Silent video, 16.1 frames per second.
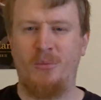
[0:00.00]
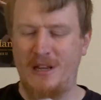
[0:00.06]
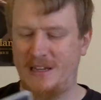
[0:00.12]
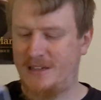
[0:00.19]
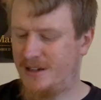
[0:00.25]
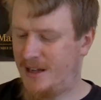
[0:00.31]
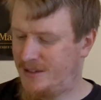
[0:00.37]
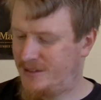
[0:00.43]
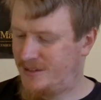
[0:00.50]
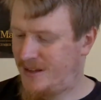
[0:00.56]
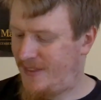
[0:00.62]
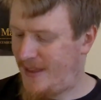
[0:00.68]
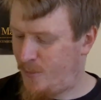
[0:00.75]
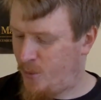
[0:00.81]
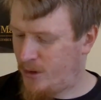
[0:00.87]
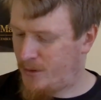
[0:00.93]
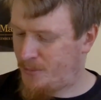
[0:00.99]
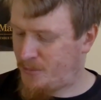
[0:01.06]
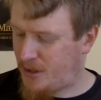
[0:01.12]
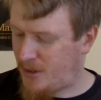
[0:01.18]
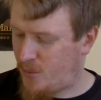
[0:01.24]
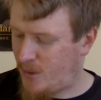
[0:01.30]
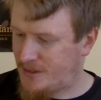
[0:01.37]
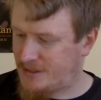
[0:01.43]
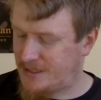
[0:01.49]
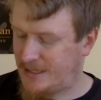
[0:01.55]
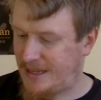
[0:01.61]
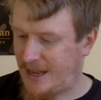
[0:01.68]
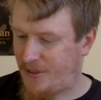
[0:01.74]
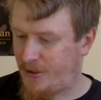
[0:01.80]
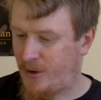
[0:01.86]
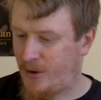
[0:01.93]
but he does, and they work pretty well
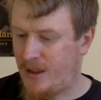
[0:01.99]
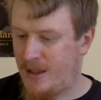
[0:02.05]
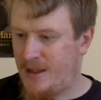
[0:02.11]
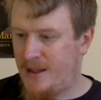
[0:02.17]
together.